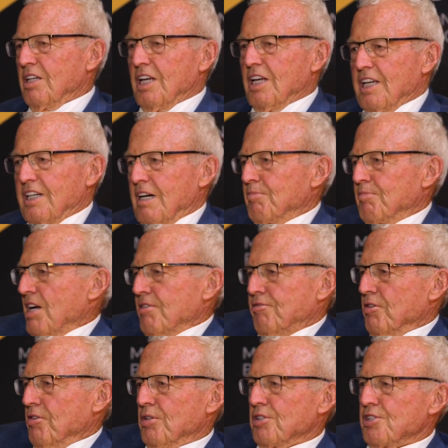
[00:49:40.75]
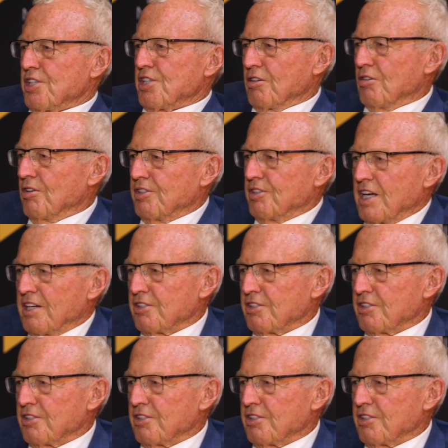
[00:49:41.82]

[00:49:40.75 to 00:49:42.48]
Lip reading: and I'm not focusing on that.